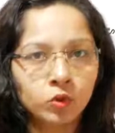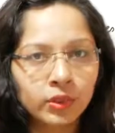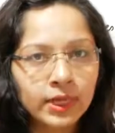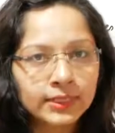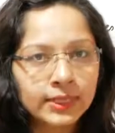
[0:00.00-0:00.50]

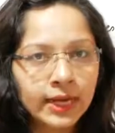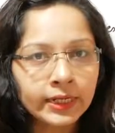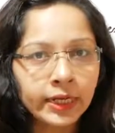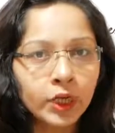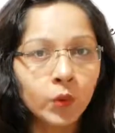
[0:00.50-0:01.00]
so they are
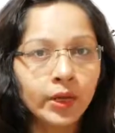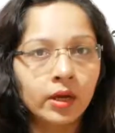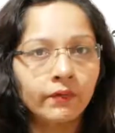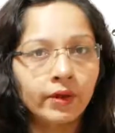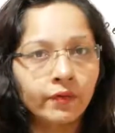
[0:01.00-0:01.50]
slightly
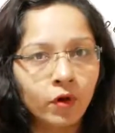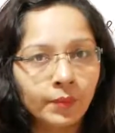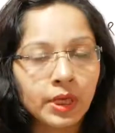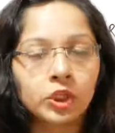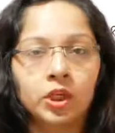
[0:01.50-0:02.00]
going away
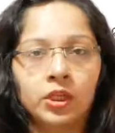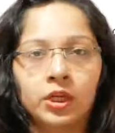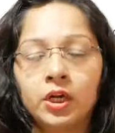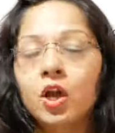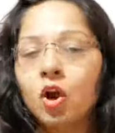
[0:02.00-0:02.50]
from each
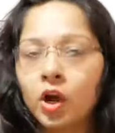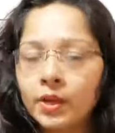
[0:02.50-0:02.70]
other,